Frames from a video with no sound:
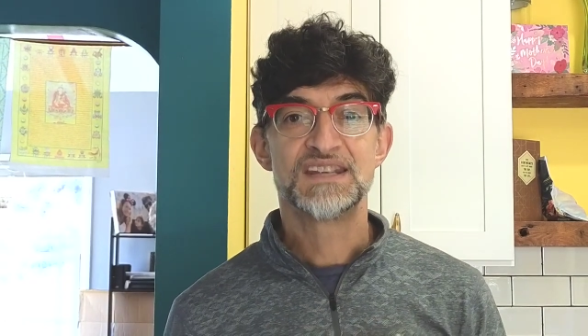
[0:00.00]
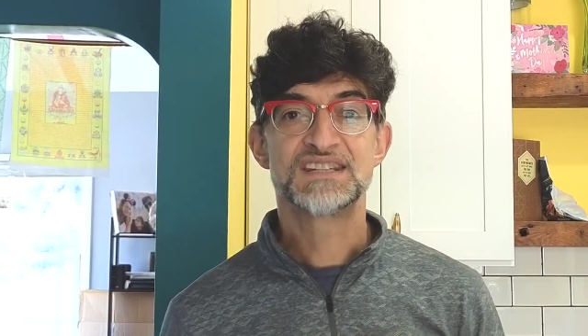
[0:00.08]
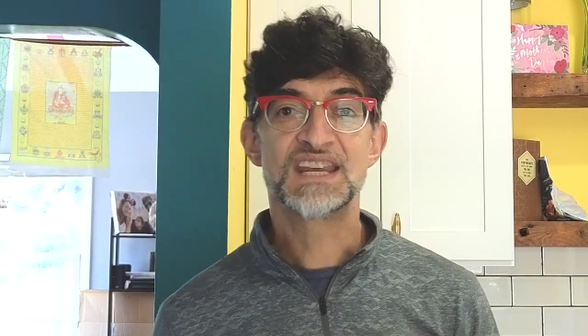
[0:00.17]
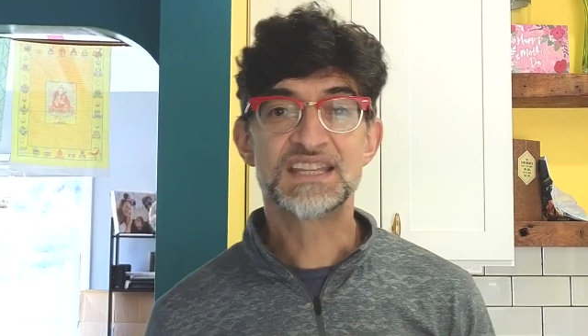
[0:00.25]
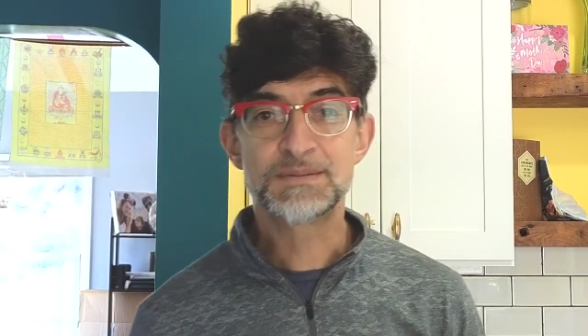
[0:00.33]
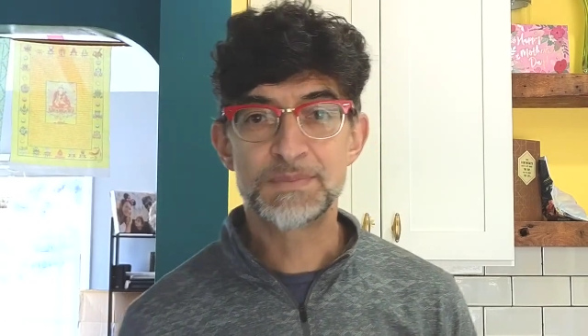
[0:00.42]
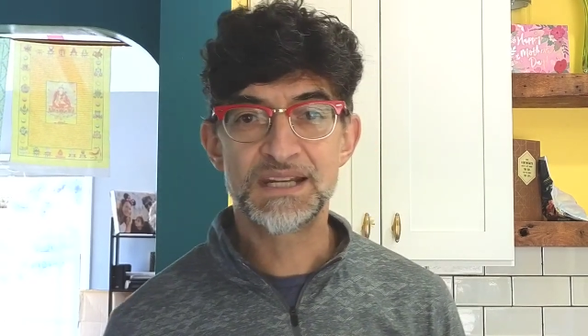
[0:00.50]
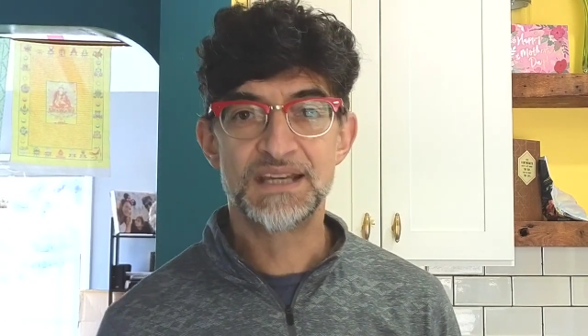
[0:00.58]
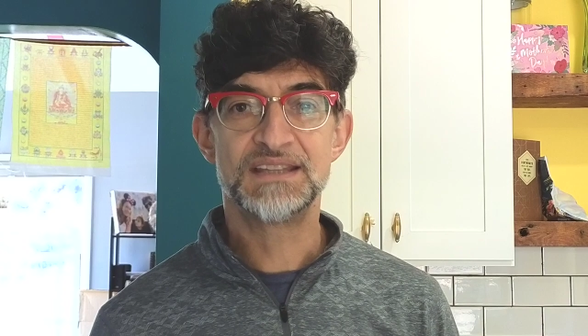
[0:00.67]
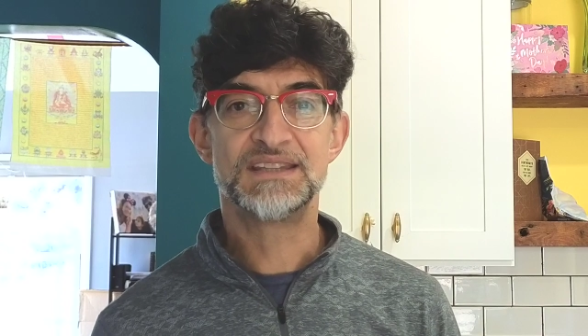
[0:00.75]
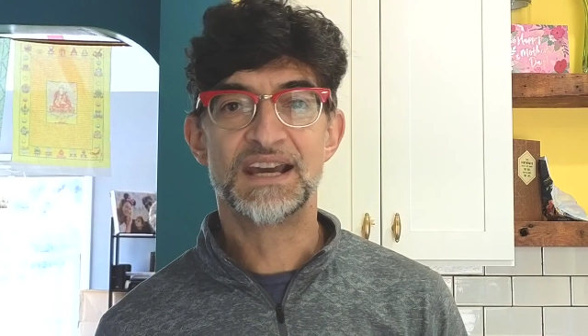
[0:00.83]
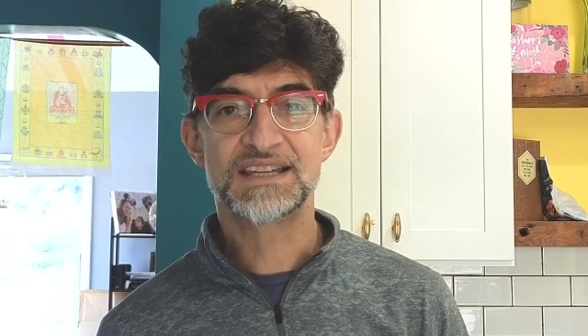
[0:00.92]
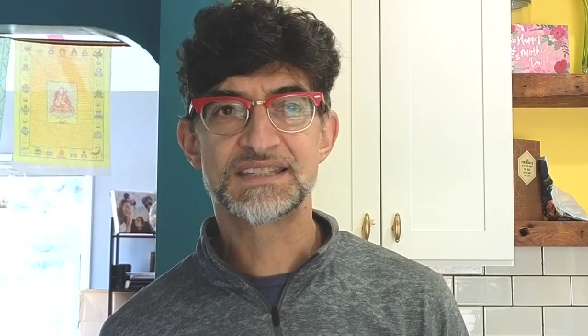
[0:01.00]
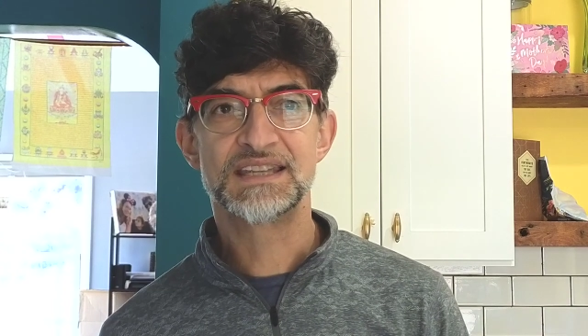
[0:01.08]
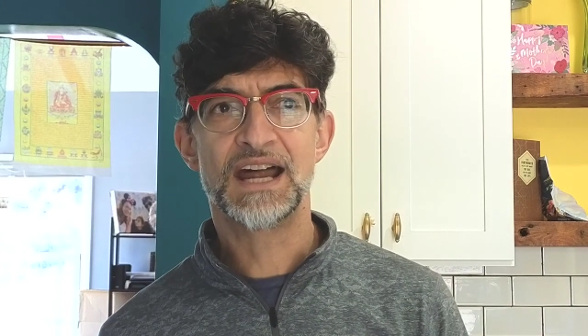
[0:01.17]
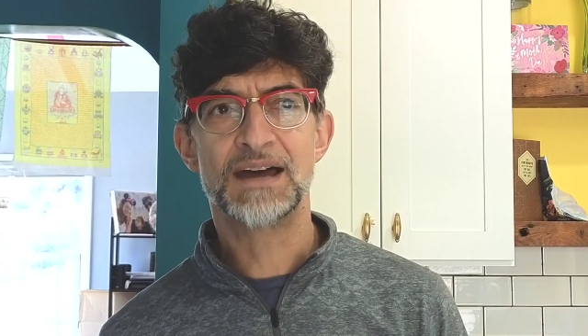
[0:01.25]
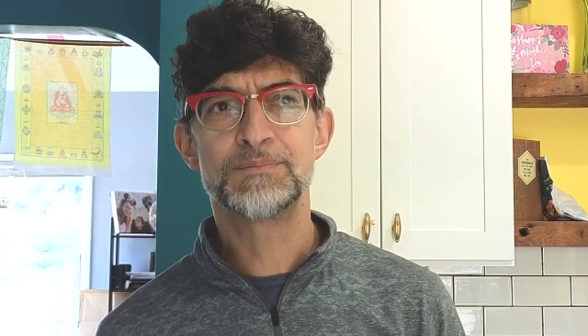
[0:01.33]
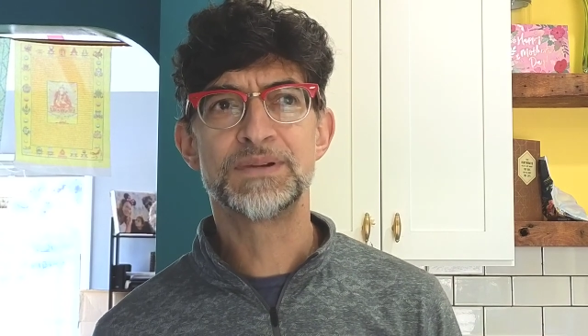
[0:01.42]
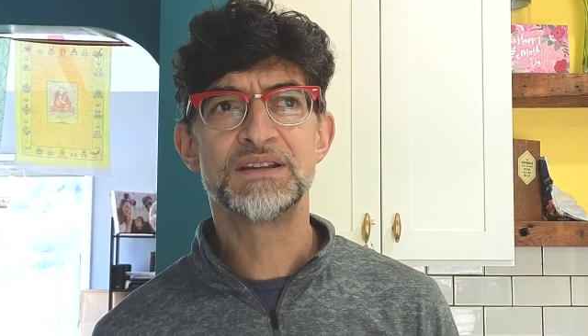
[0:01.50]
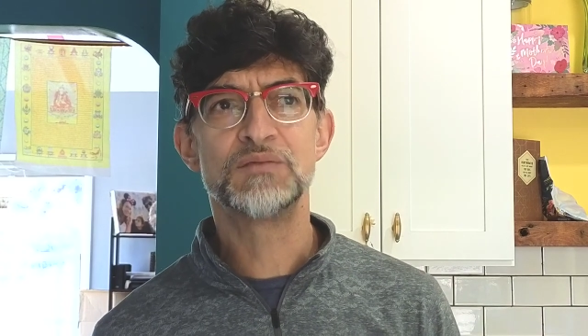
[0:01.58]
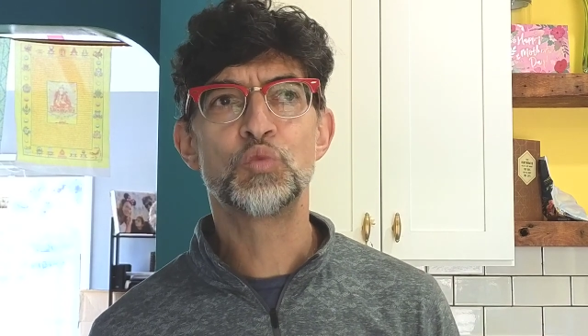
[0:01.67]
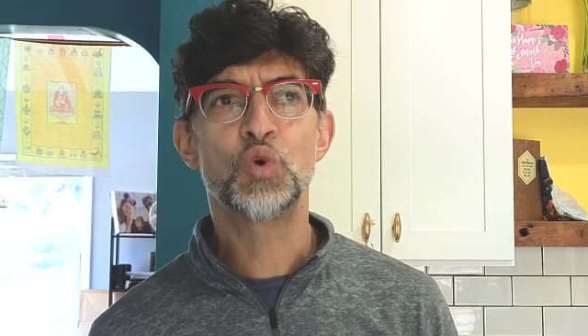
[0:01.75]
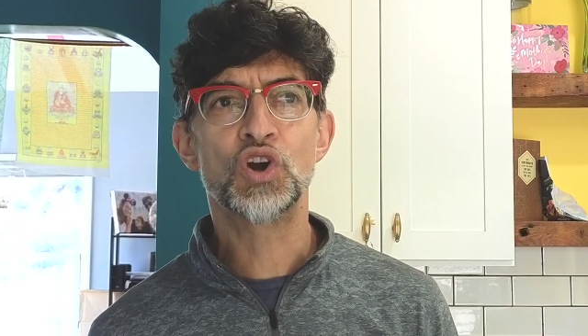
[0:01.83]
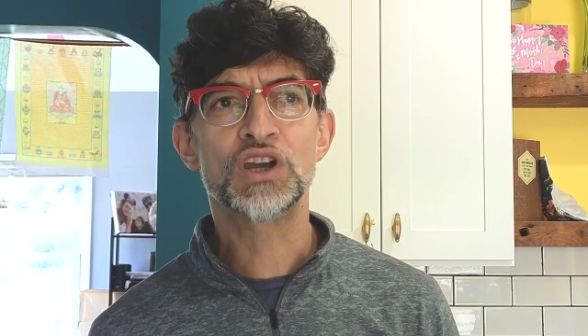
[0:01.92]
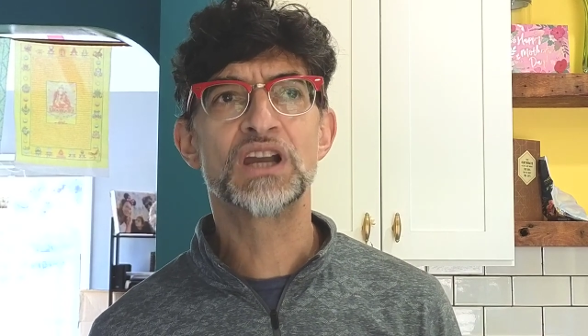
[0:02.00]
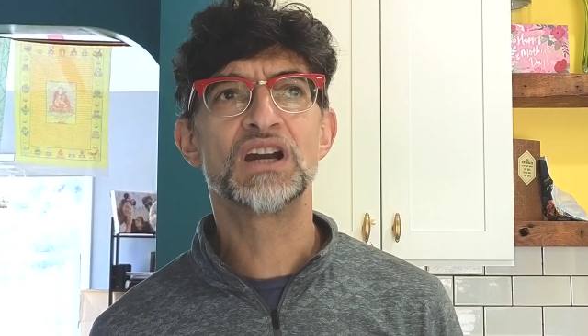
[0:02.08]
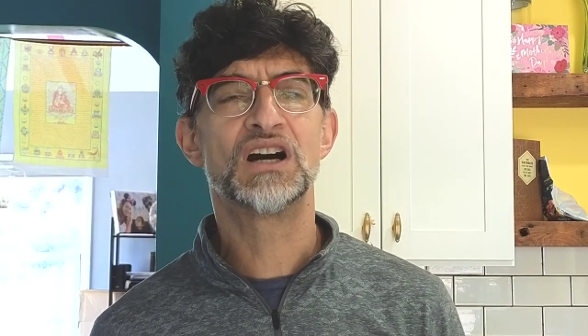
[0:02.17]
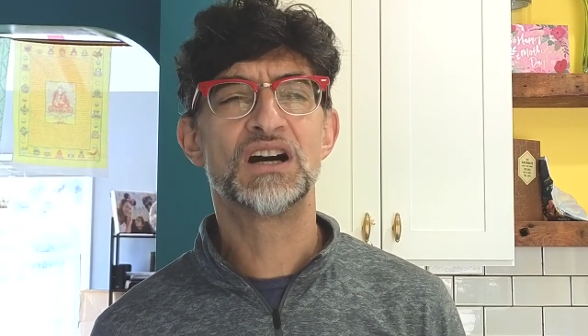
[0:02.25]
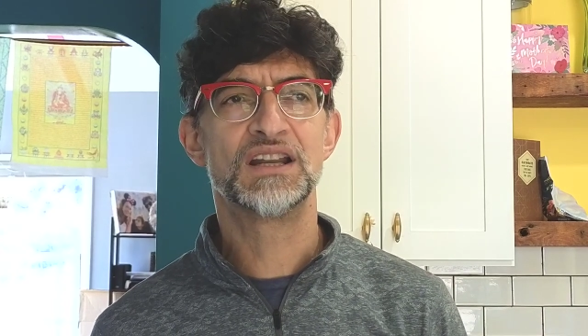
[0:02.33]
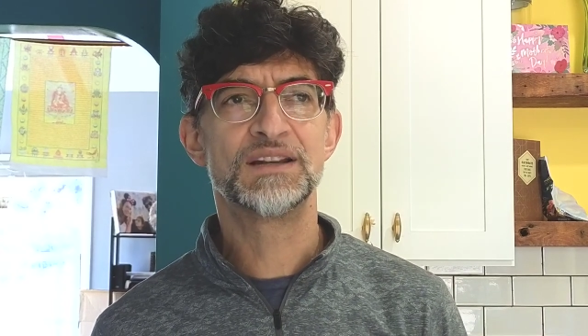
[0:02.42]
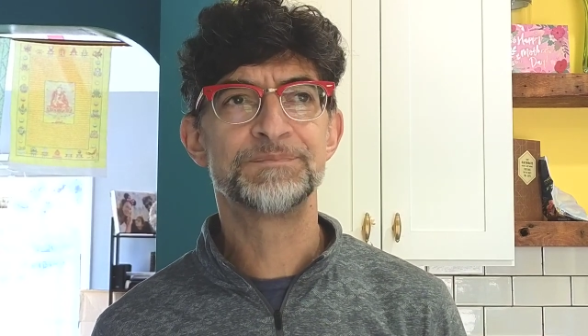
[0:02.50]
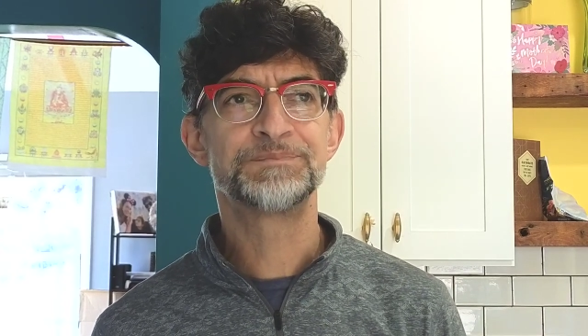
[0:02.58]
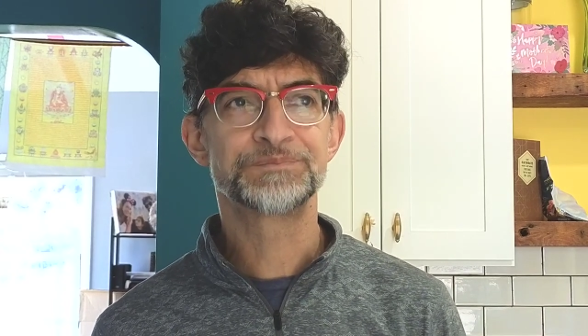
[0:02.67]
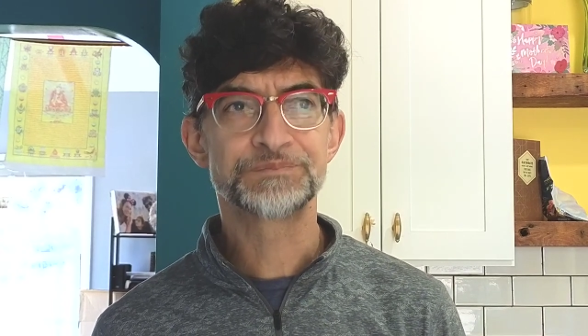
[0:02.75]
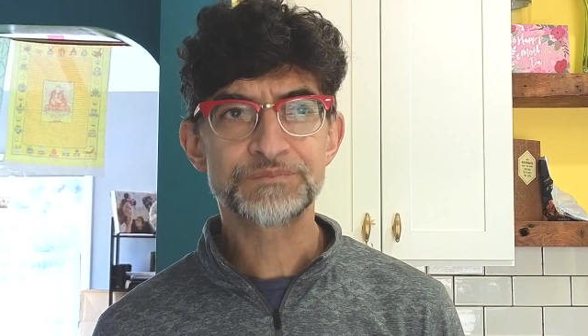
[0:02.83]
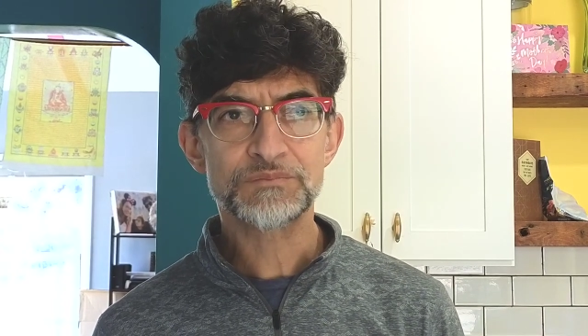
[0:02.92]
sentiment index that I've been working on